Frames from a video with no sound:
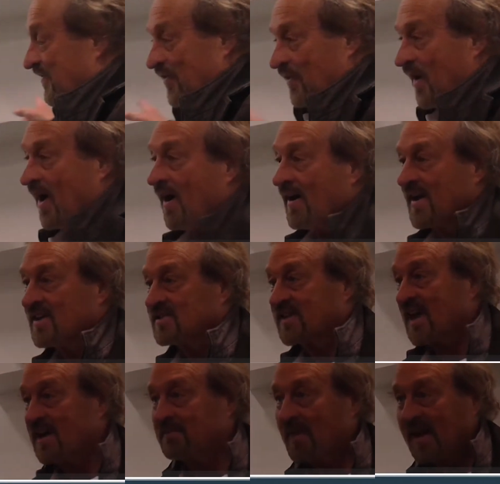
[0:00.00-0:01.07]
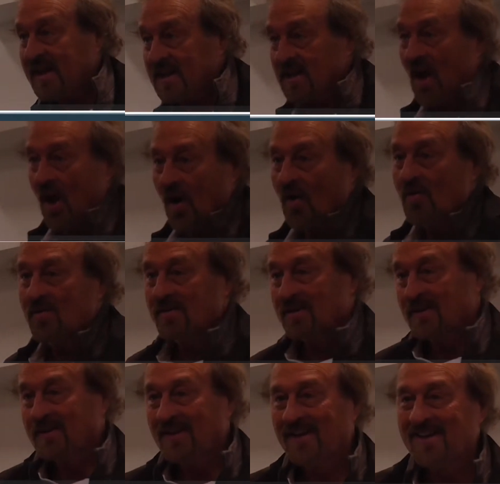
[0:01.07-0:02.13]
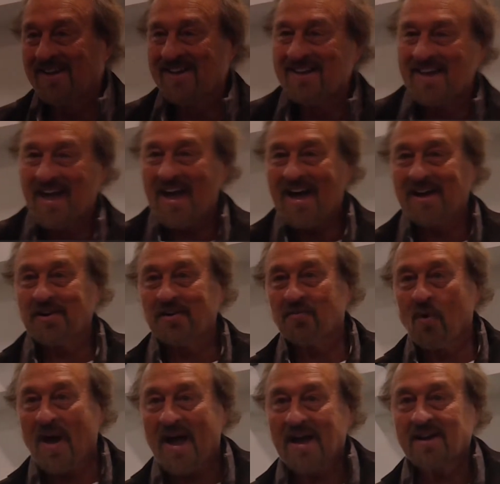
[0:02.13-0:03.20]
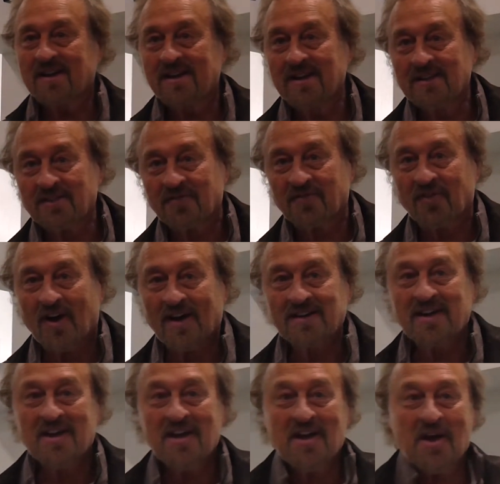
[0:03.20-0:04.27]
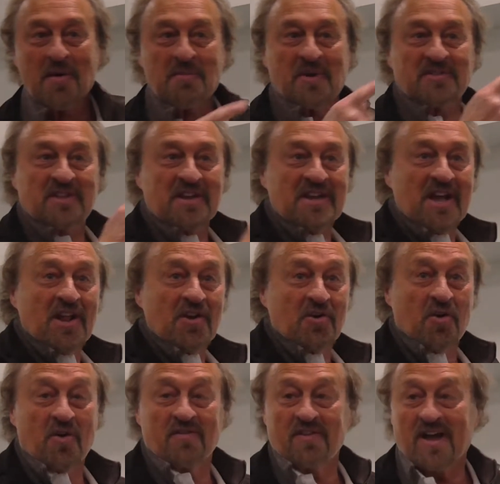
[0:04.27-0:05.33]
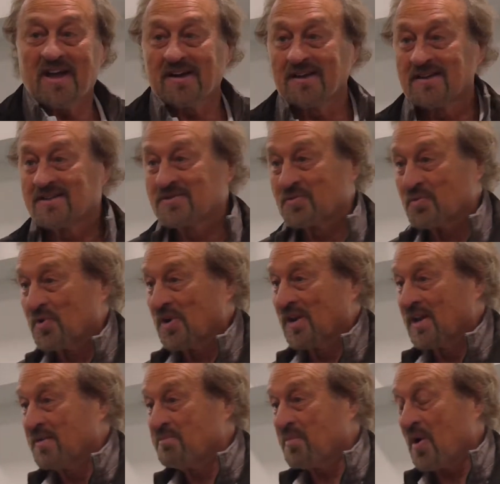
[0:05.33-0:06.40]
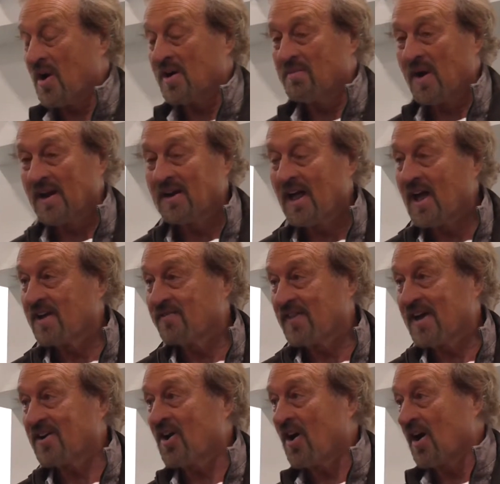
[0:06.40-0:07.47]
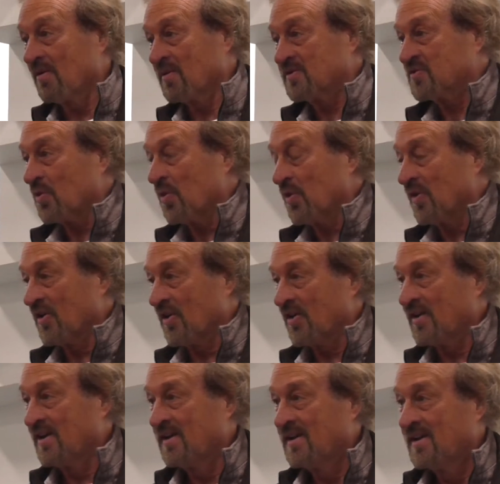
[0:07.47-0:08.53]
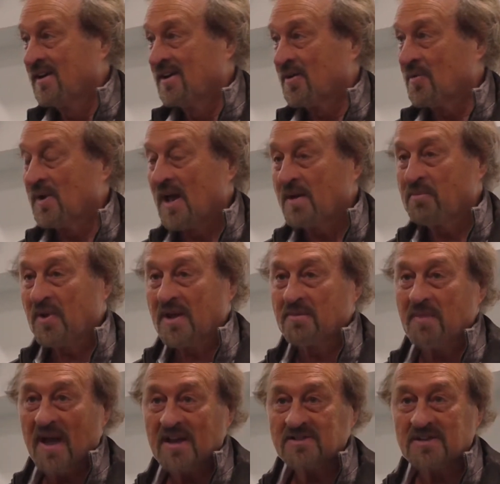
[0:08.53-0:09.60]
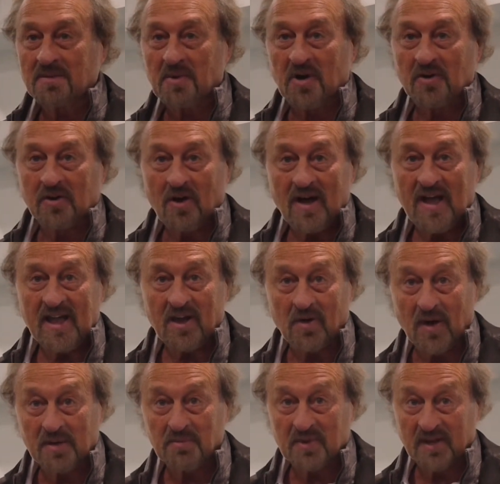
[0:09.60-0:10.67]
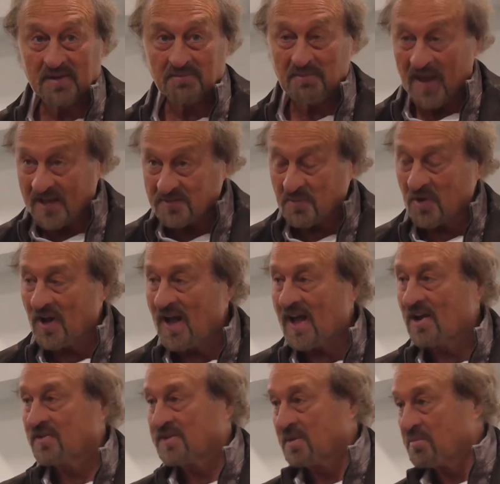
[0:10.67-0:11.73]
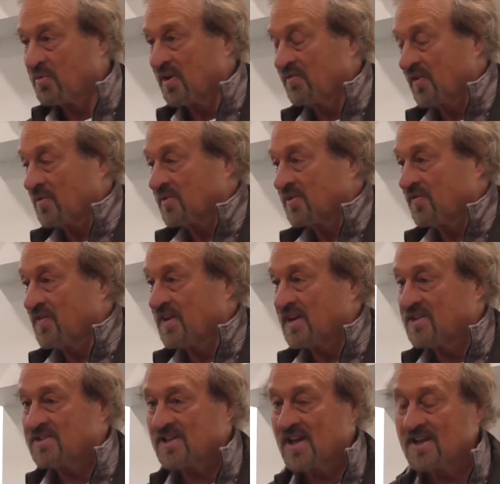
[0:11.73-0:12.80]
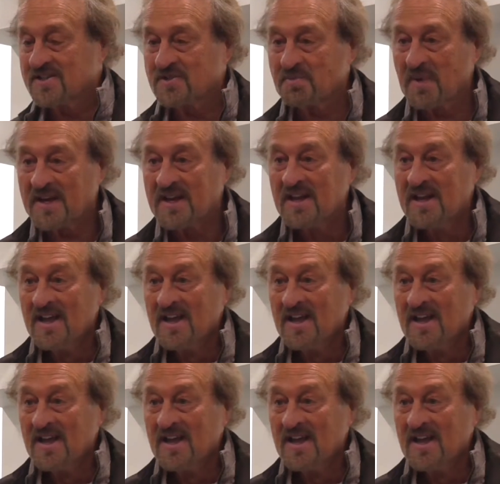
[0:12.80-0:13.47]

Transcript: Ferrari is kind of my ego out of whack in the front, but the yellow Corvette is really part of my life. That car was ordered when I played basketball at Ohio. I played basketball at Ohio and then briefly with the Phoenix Suns, but